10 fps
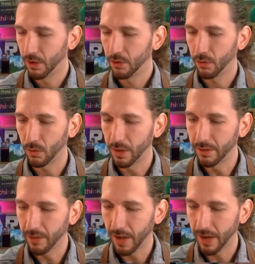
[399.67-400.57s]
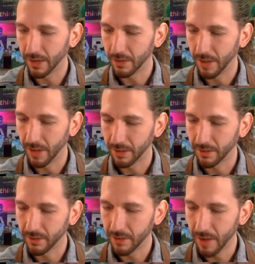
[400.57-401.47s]
So let's add that
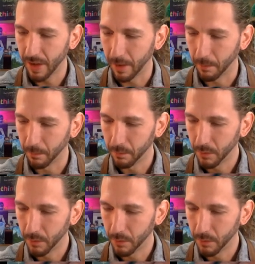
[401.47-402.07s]
stem